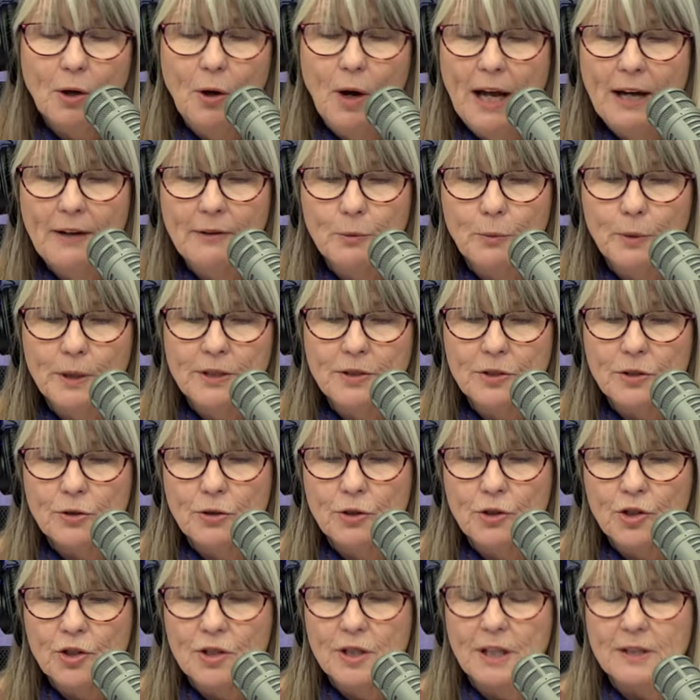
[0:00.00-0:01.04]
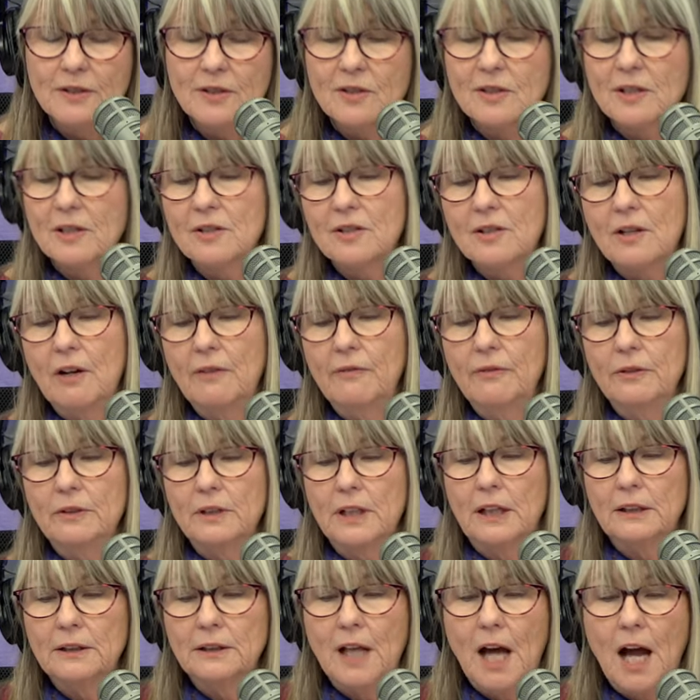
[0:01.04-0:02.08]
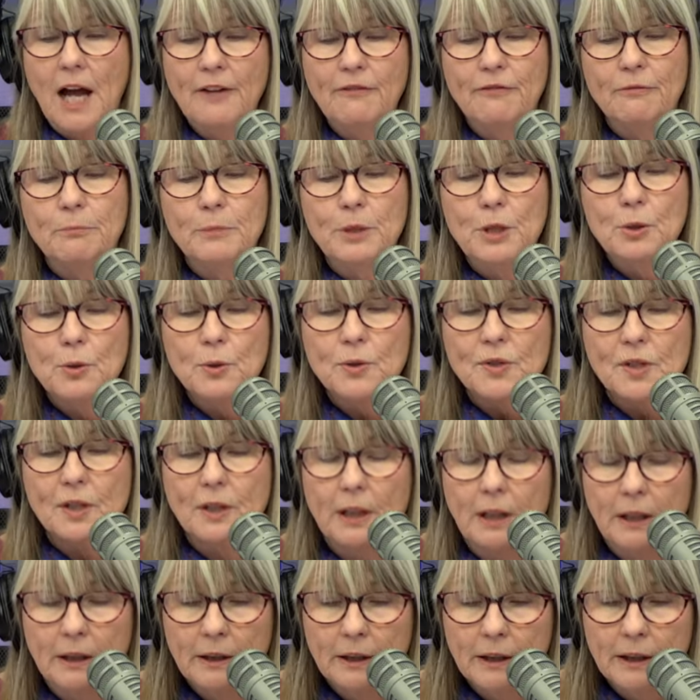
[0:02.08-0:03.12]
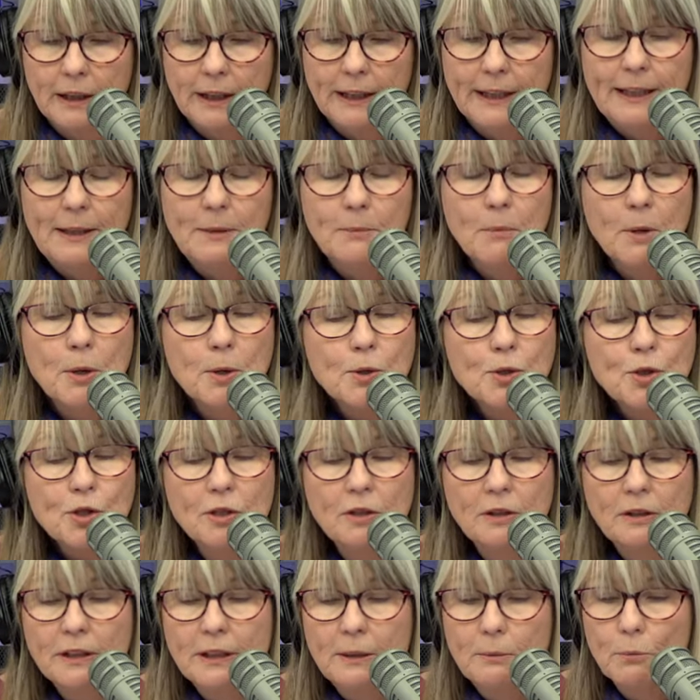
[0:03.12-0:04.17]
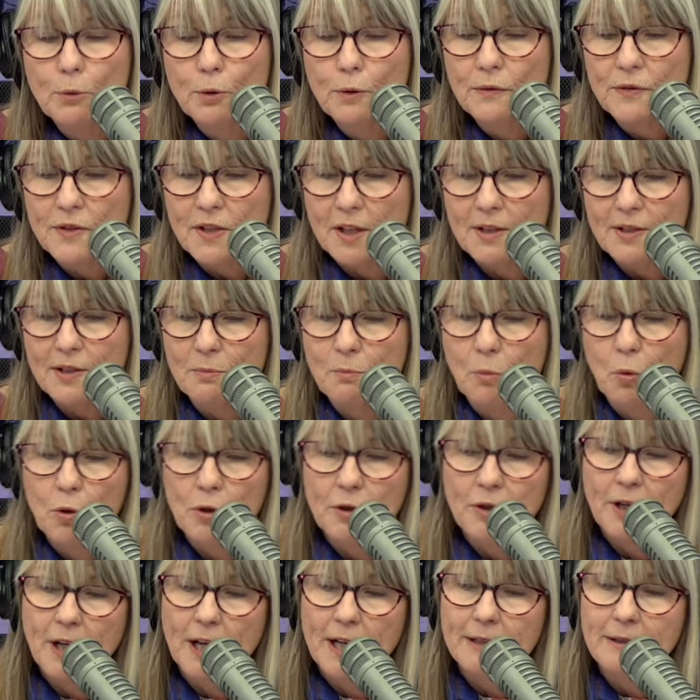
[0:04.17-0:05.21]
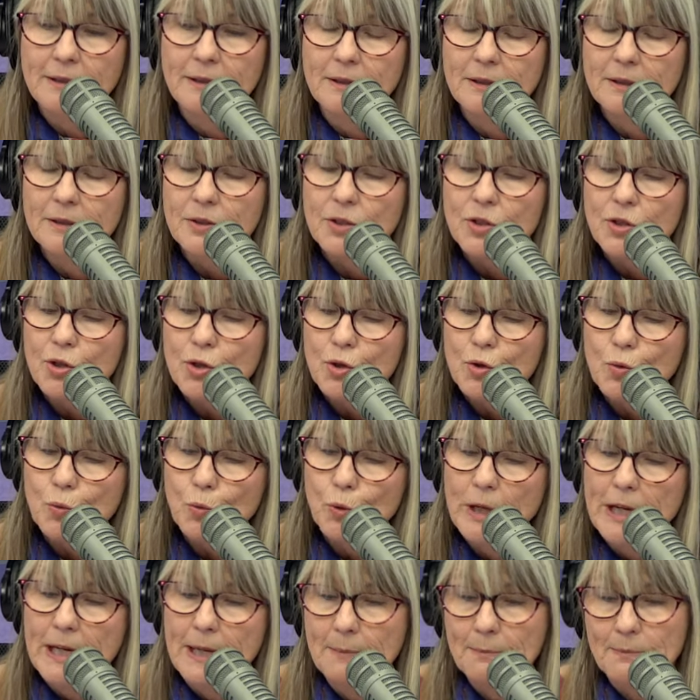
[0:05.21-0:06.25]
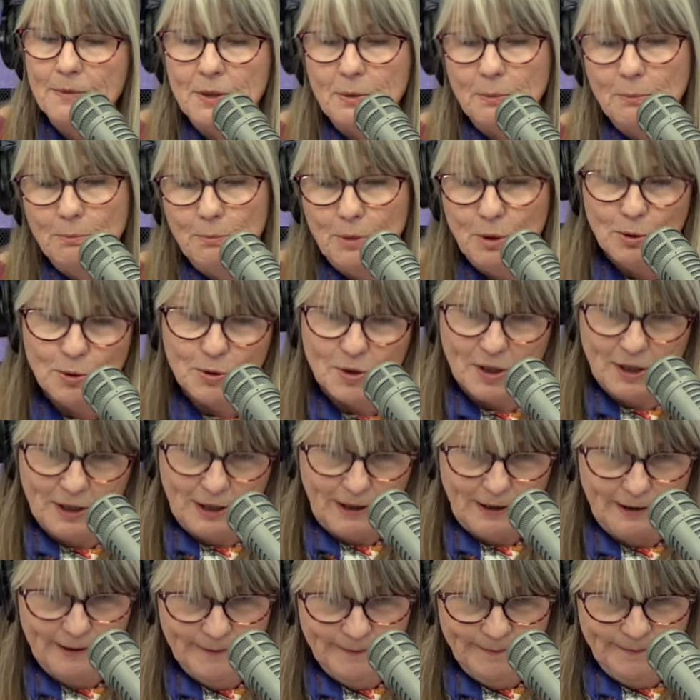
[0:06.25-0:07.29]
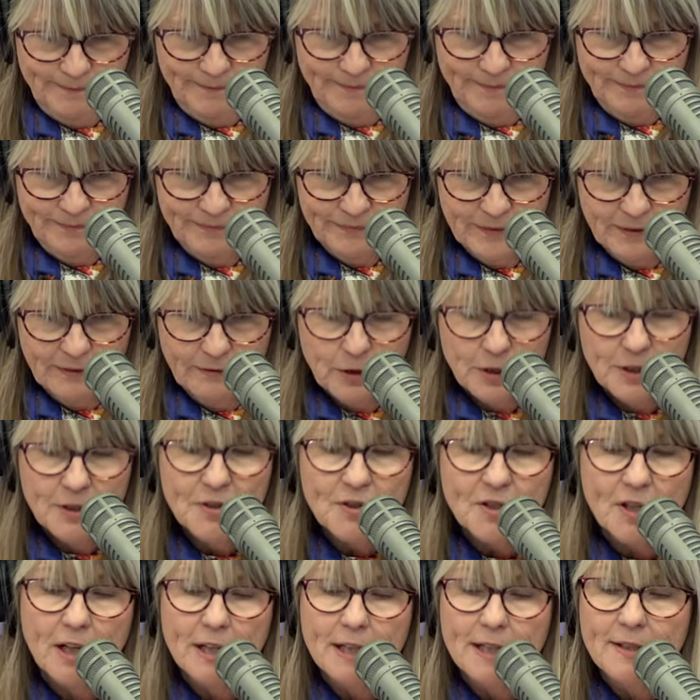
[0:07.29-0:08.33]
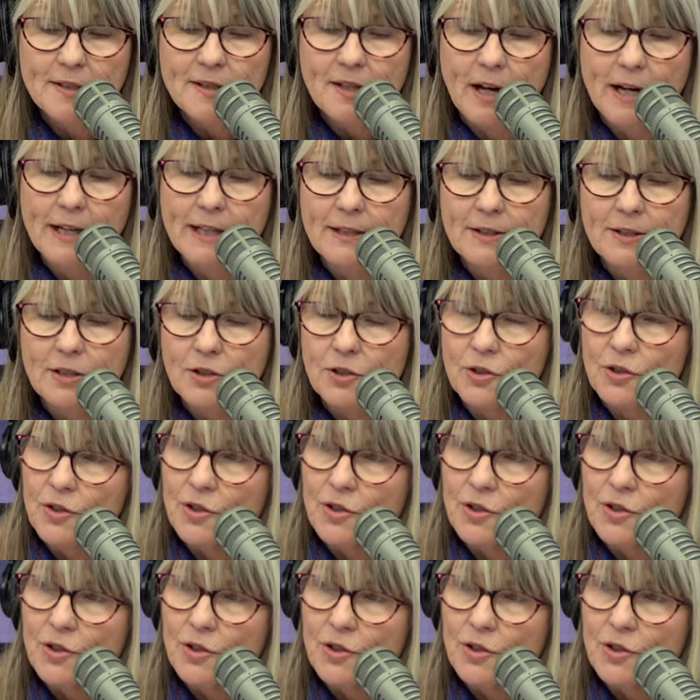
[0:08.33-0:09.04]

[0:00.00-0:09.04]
had research that's discovered that live music emotionally moves us more than streamed music. For the study, scientists...